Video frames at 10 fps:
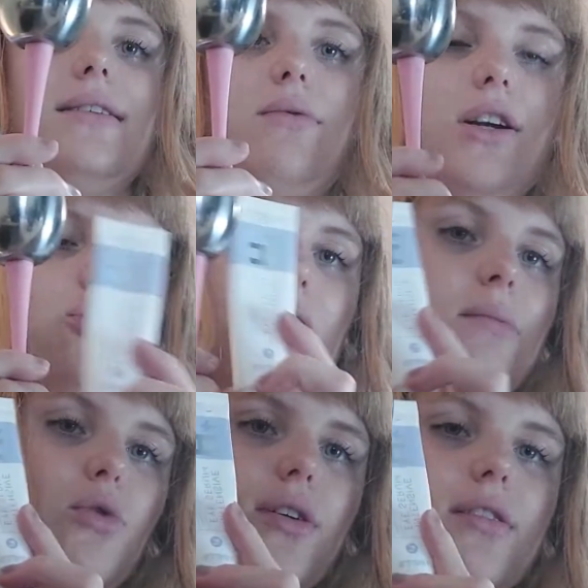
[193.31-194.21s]
I want to try
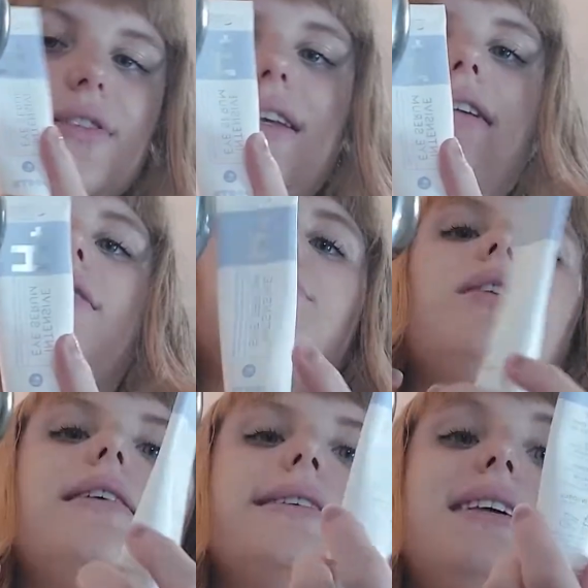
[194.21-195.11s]
more of their skincare
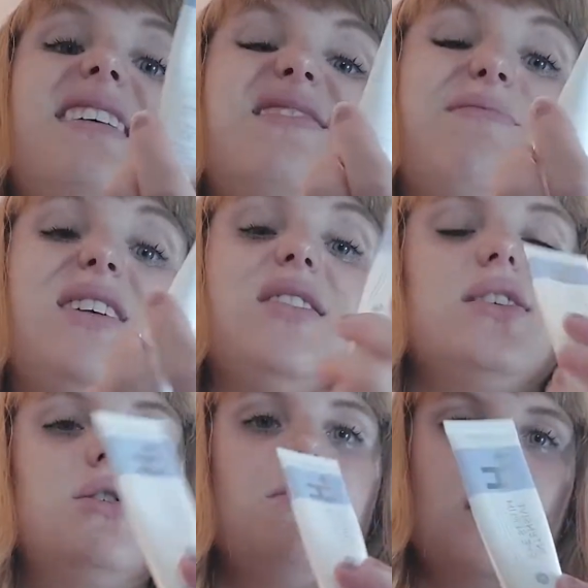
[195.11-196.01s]
products, and I've been
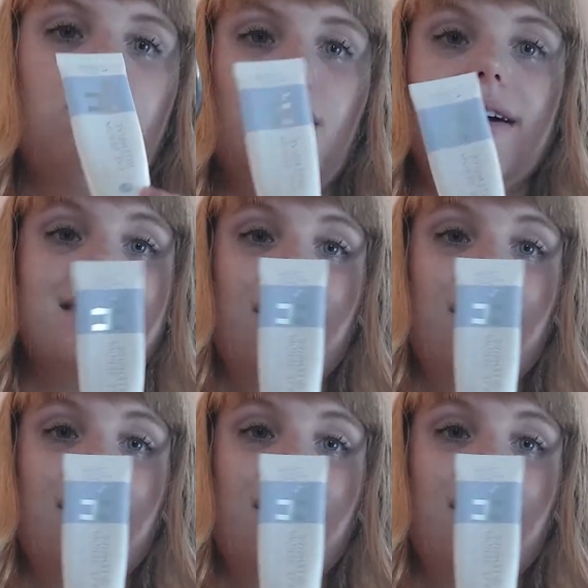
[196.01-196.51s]
super impressed.